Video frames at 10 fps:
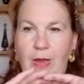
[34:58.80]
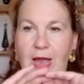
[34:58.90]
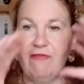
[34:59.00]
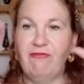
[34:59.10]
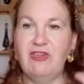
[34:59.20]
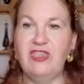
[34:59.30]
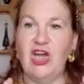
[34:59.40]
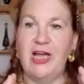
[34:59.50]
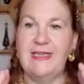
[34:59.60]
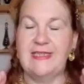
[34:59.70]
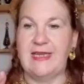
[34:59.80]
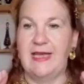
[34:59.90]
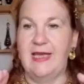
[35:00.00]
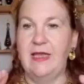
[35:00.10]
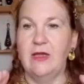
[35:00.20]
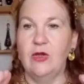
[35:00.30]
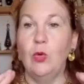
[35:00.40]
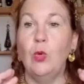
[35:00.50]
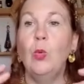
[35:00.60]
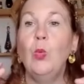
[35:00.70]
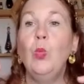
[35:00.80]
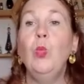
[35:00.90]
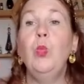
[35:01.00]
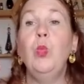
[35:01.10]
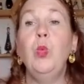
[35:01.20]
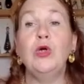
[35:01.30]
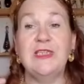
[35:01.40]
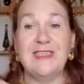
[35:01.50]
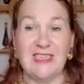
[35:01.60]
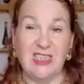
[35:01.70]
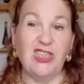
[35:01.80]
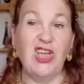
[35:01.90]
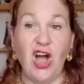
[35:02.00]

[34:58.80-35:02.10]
Aphrodite would sit at the